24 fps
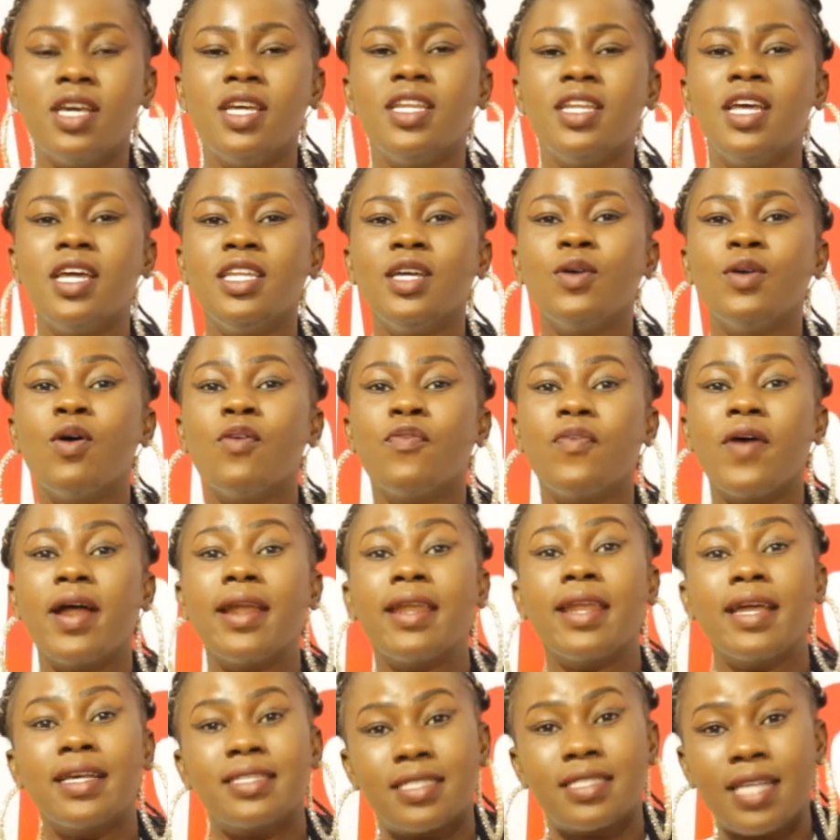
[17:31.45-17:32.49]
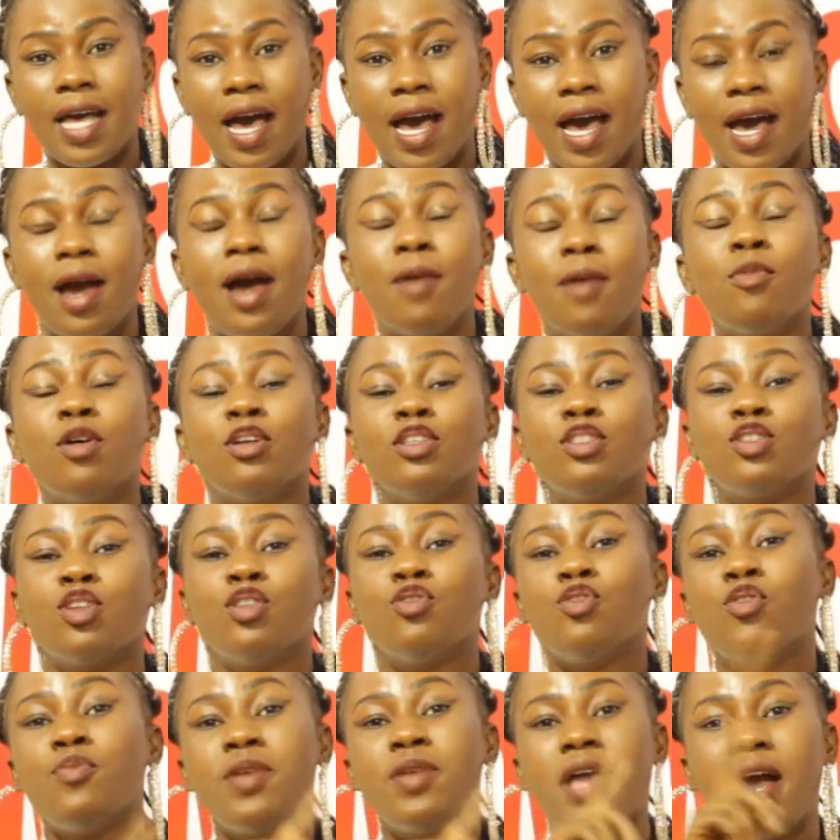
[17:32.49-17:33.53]
then you won't find Nasa, and won't
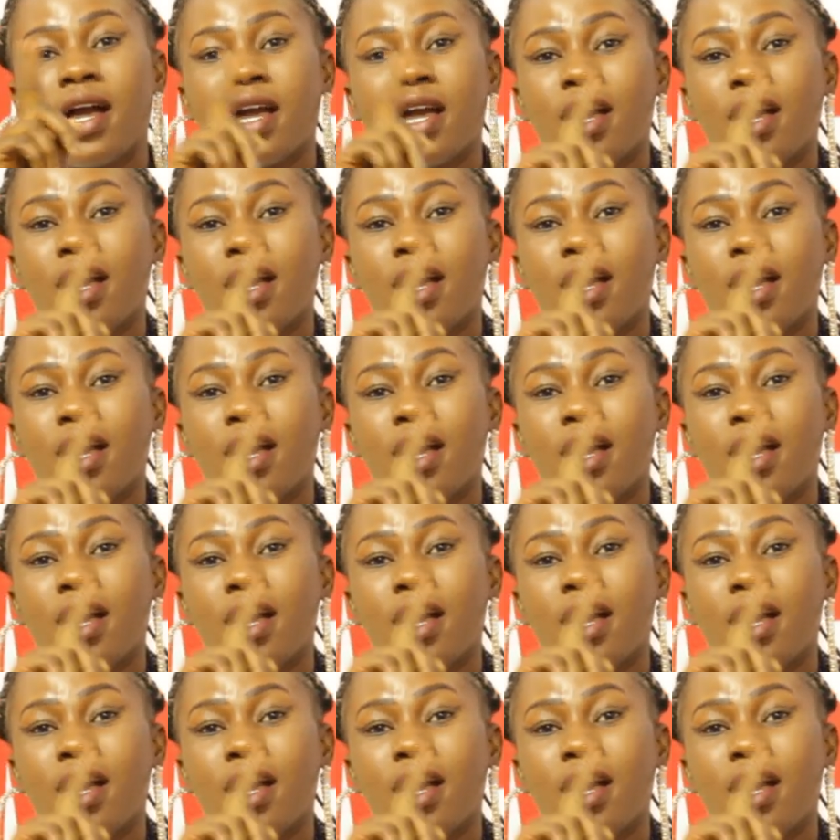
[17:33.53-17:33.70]
you be a